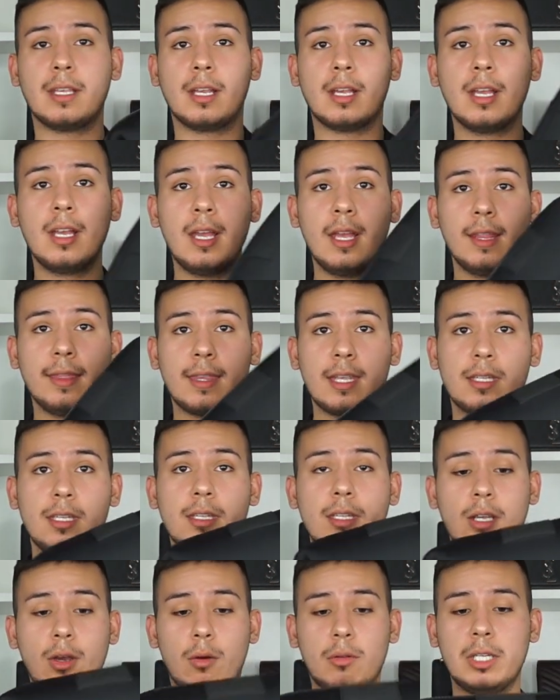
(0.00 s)
Like, this
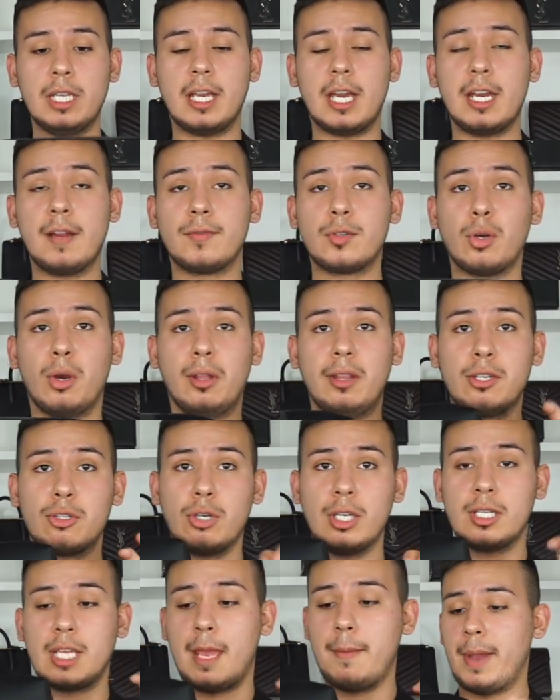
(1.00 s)
is the only kind of
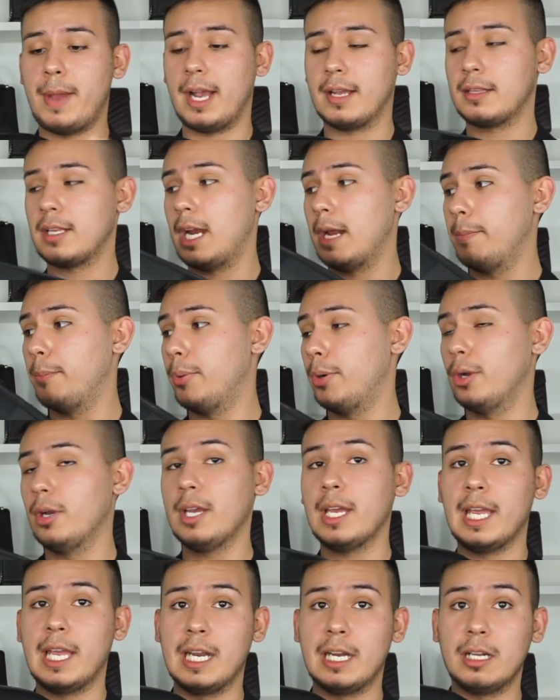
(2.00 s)
toiletry bag that I
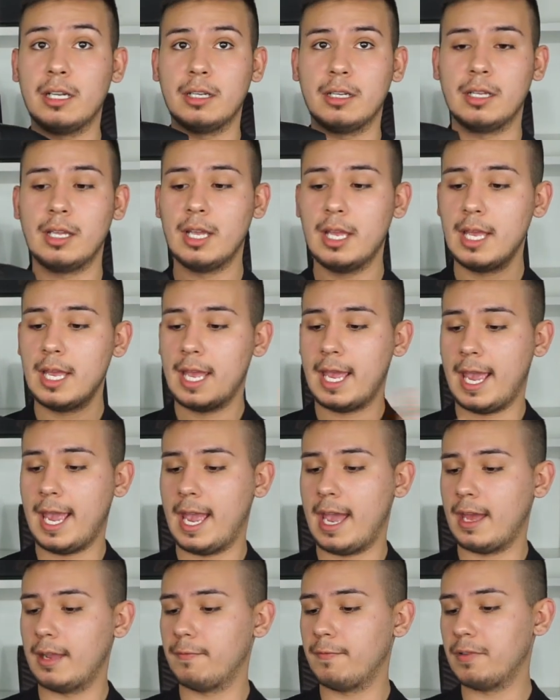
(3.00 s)
put in,
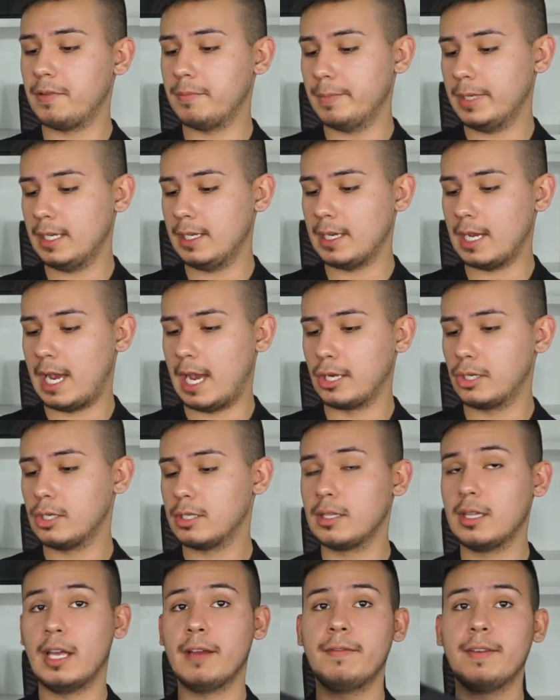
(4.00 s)
and for me, I
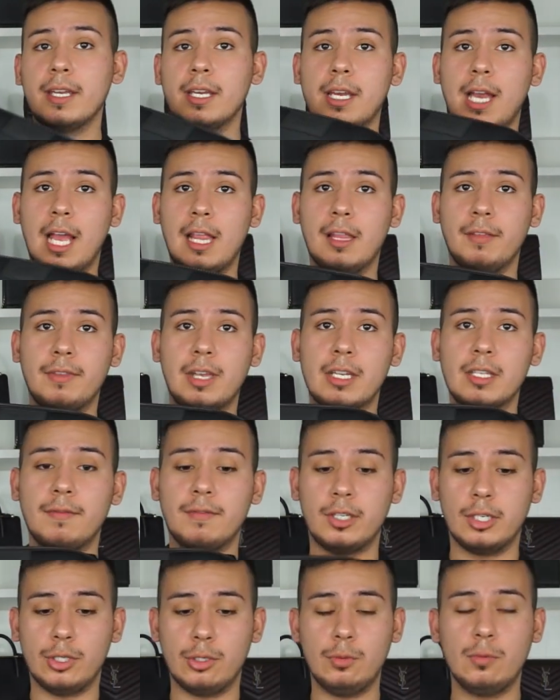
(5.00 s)
just love it. I love that it's
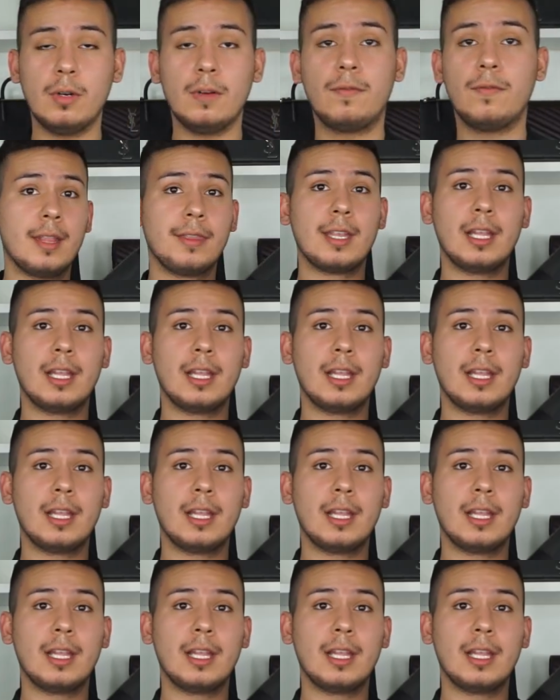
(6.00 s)
very uniform.